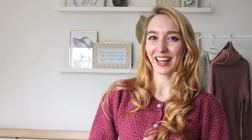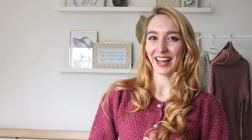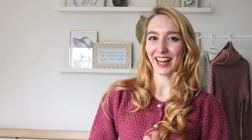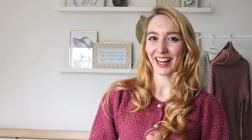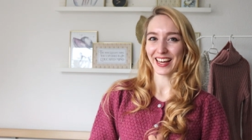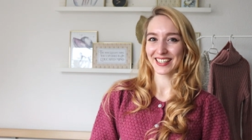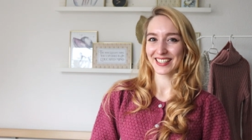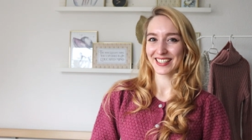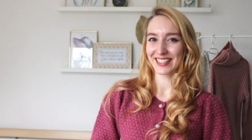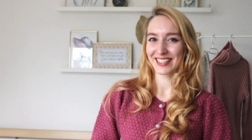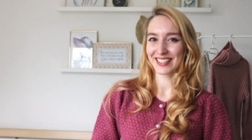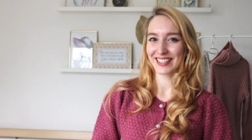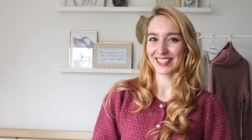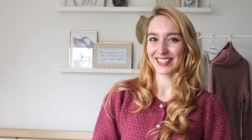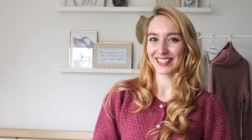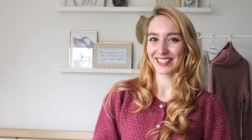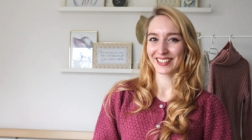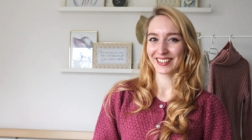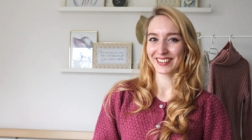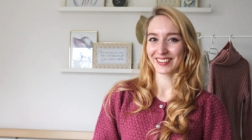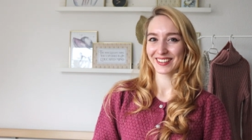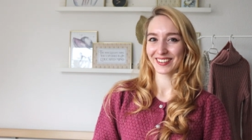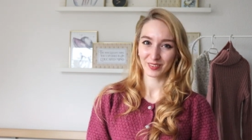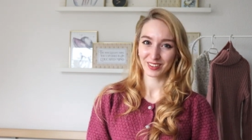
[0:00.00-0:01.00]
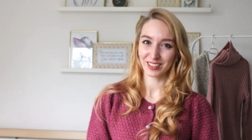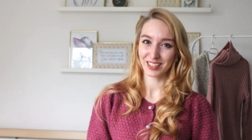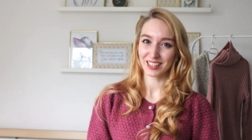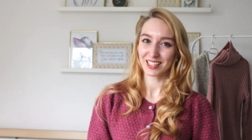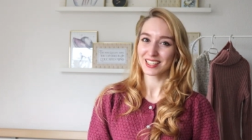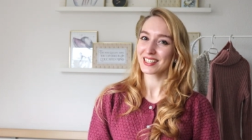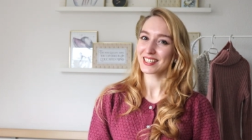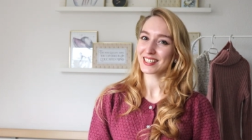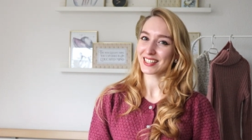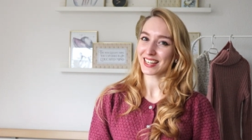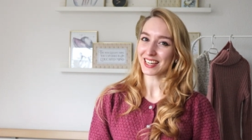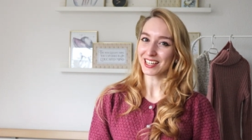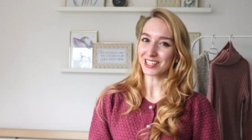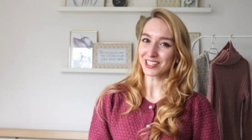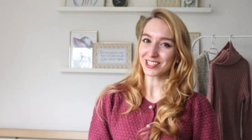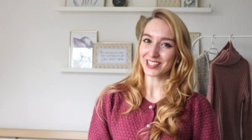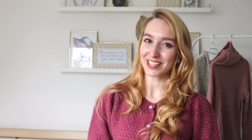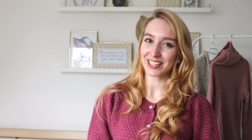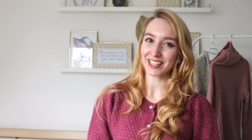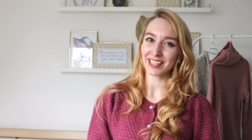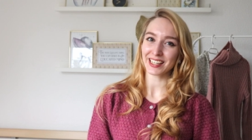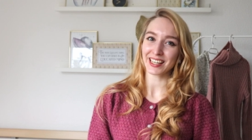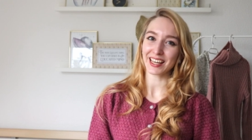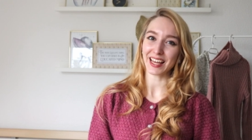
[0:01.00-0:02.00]
And stay
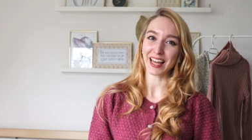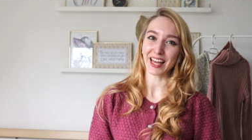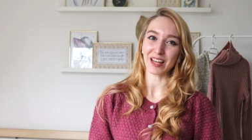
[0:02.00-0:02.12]
chic